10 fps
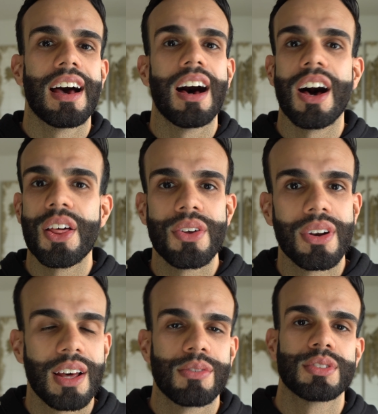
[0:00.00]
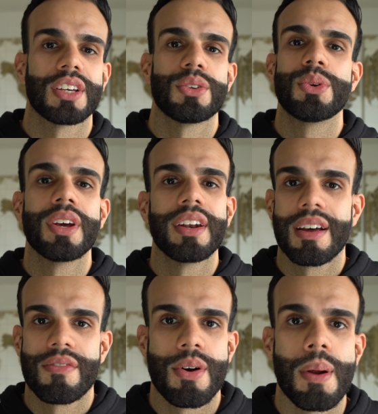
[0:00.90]
other levels that you can
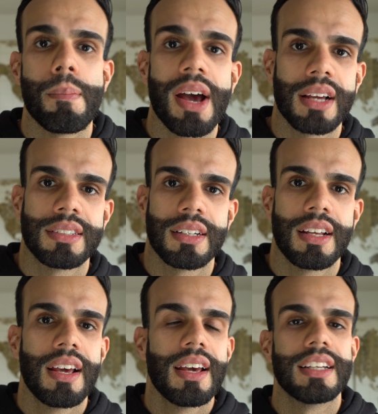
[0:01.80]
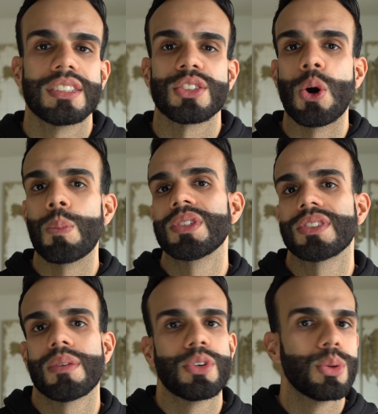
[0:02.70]
never imagine. It just opens
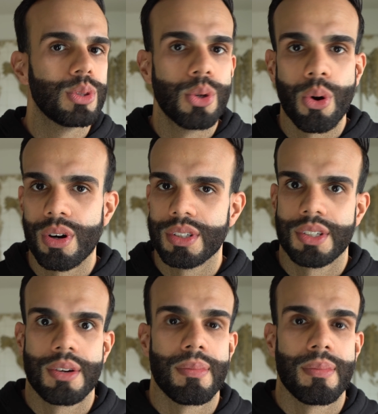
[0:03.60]
up new doors in your